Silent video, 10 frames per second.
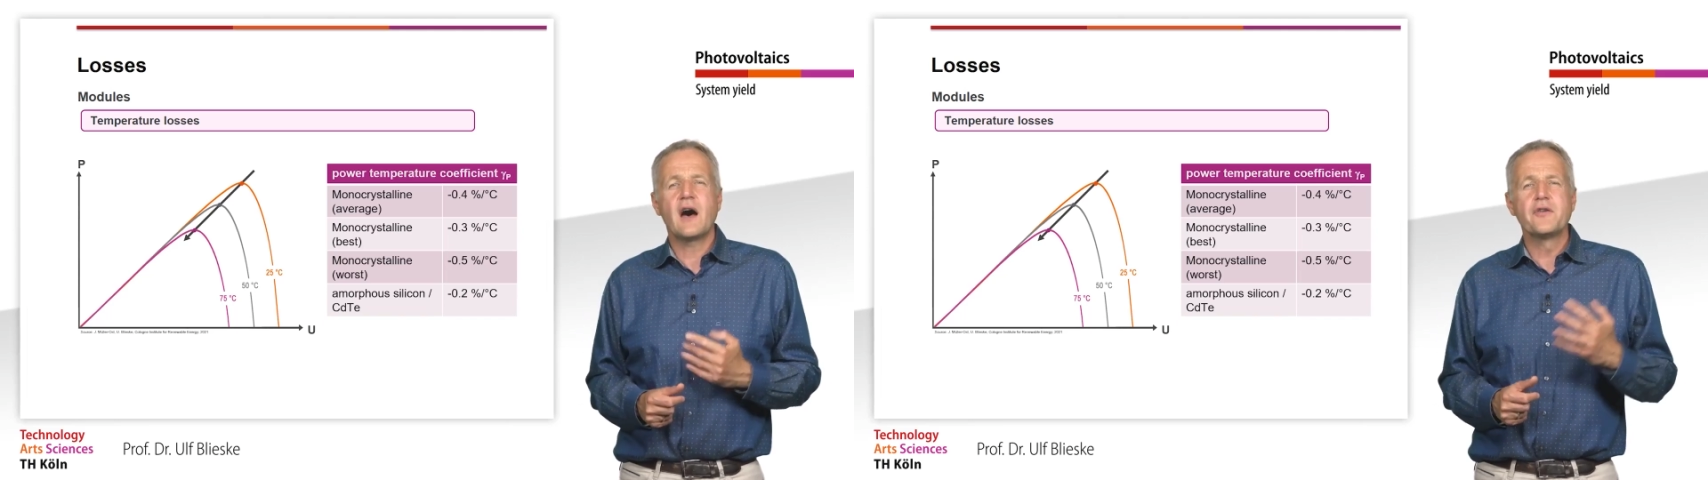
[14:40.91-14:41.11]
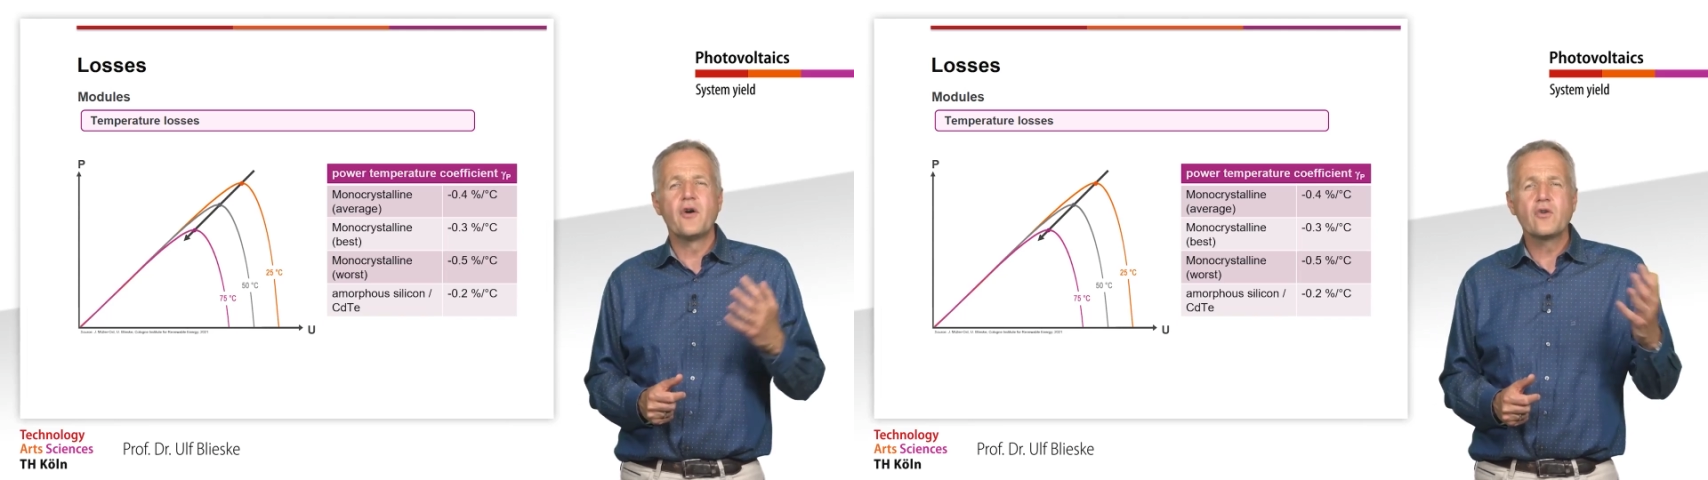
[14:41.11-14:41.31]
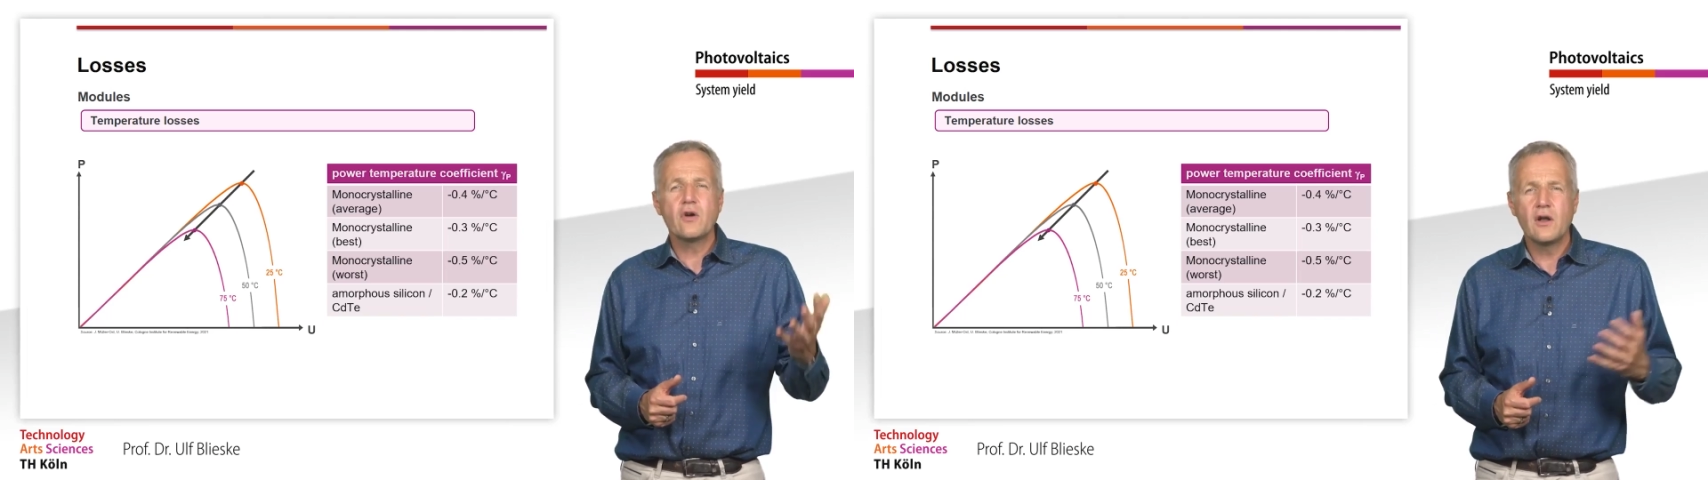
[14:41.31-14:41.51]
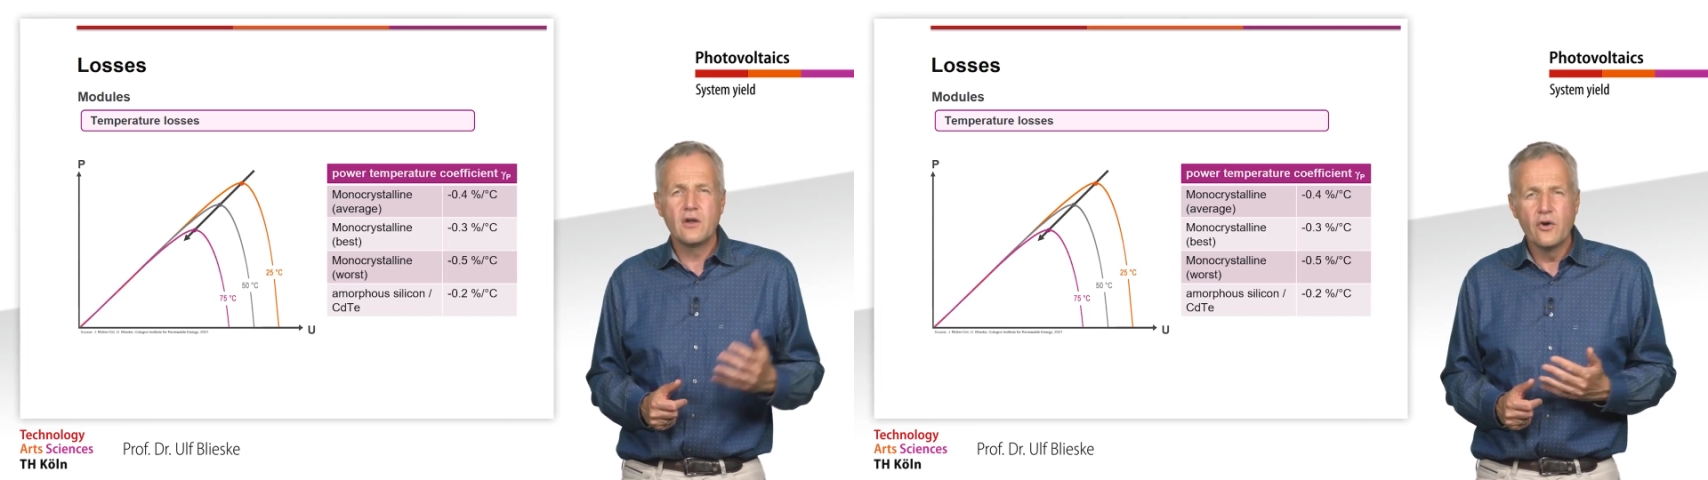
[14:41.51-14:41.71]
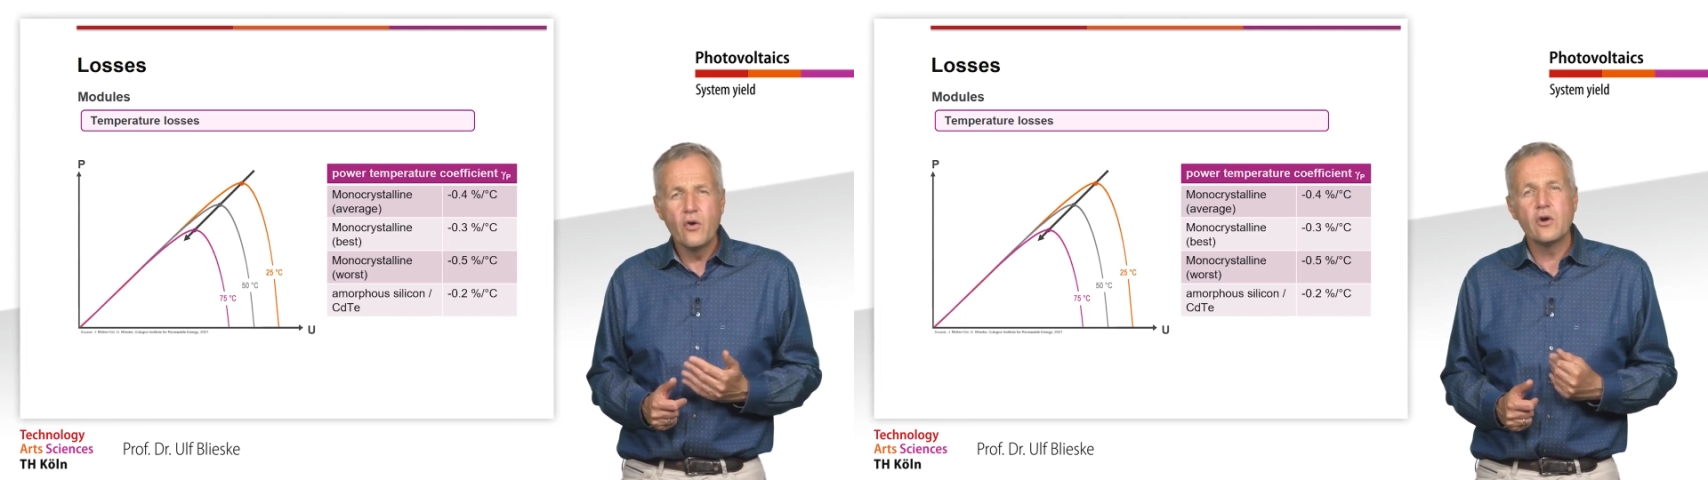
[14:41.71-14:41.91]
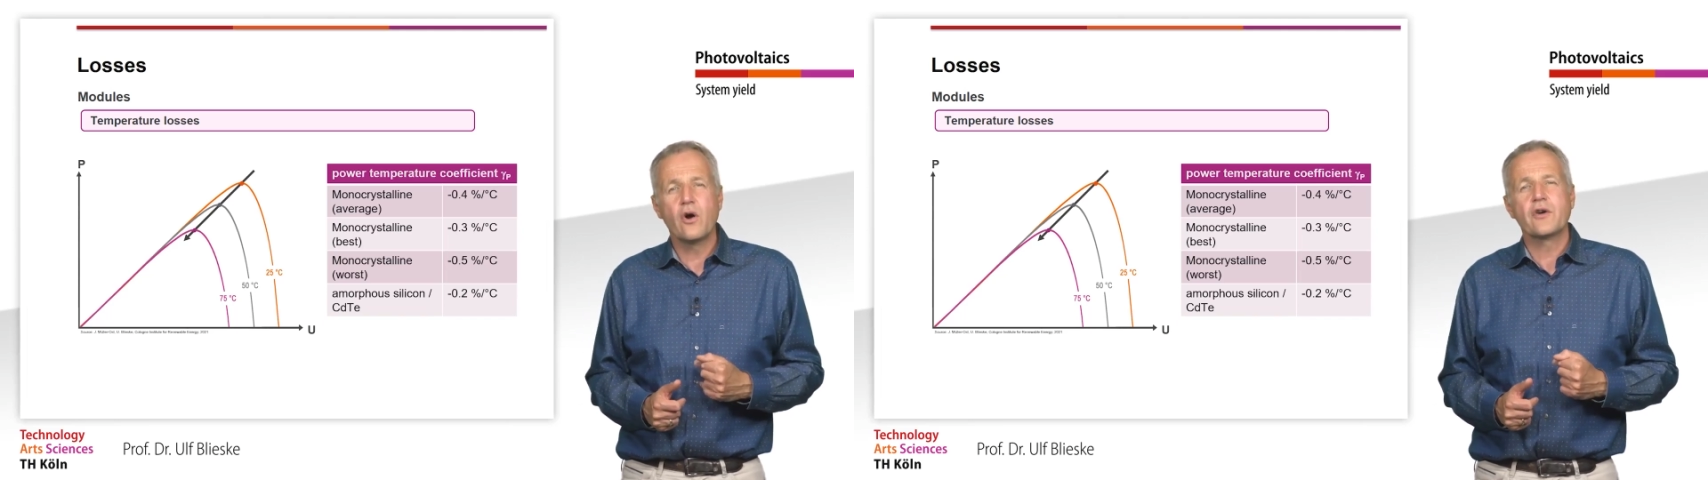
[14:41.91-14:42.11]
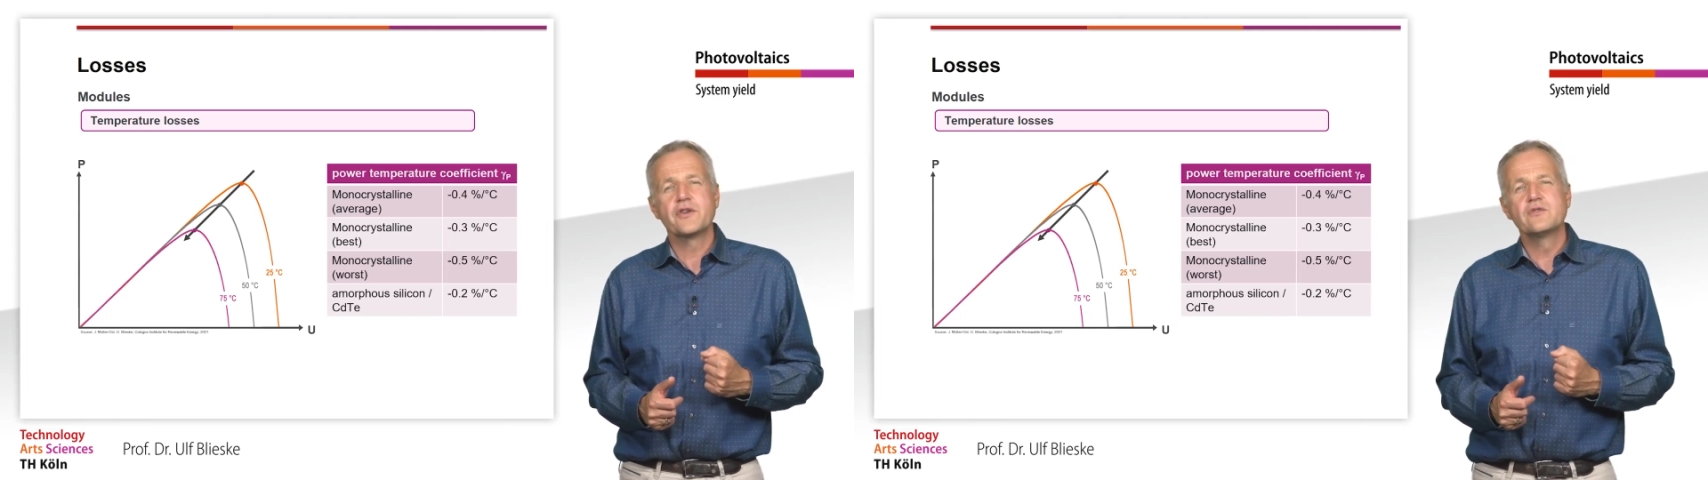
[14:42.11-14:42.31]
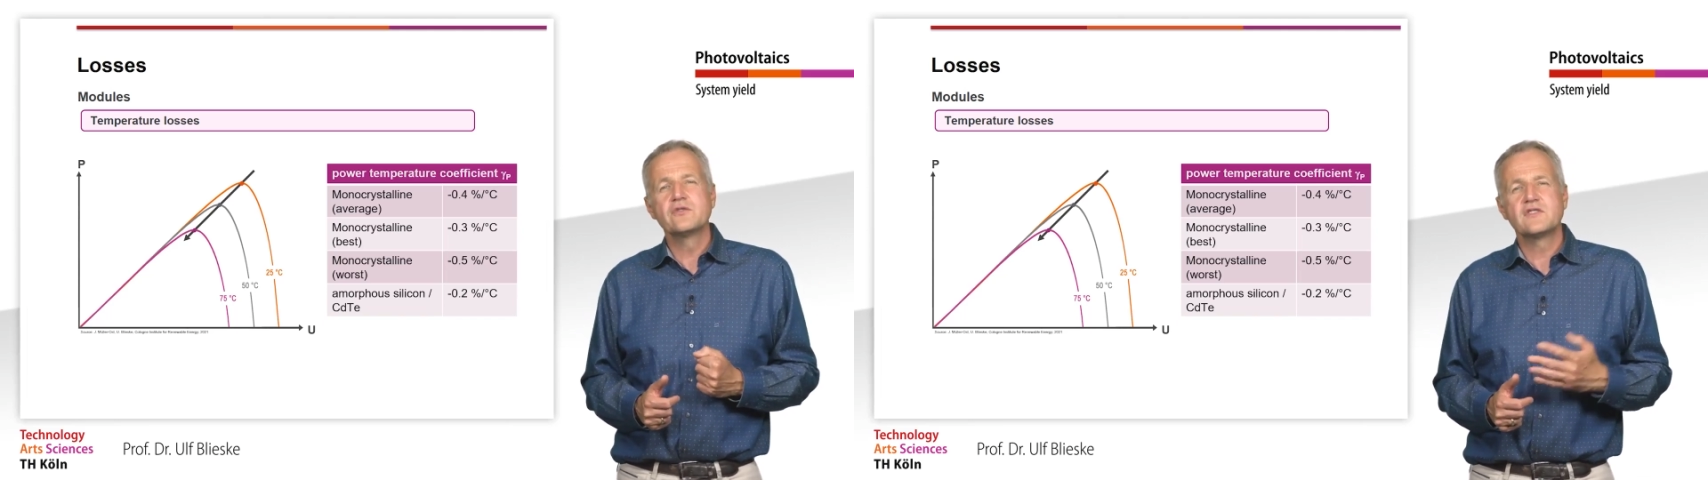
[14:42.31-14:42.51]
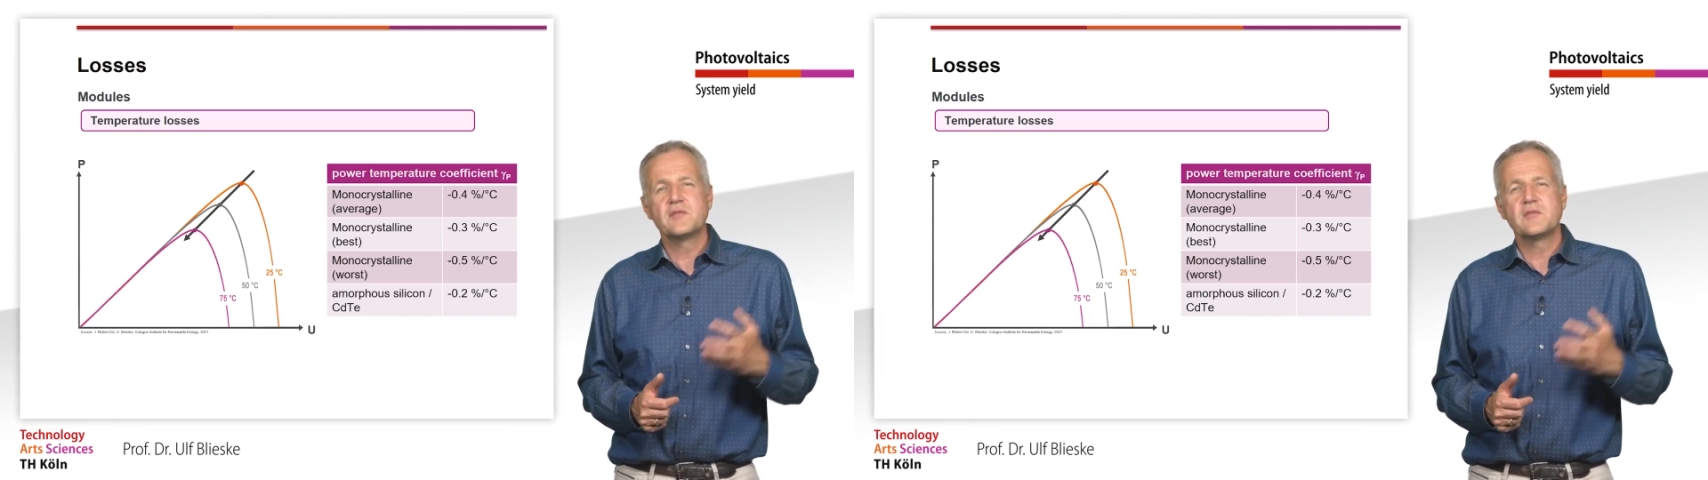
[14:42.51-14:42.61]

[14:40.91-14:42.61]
are no longer used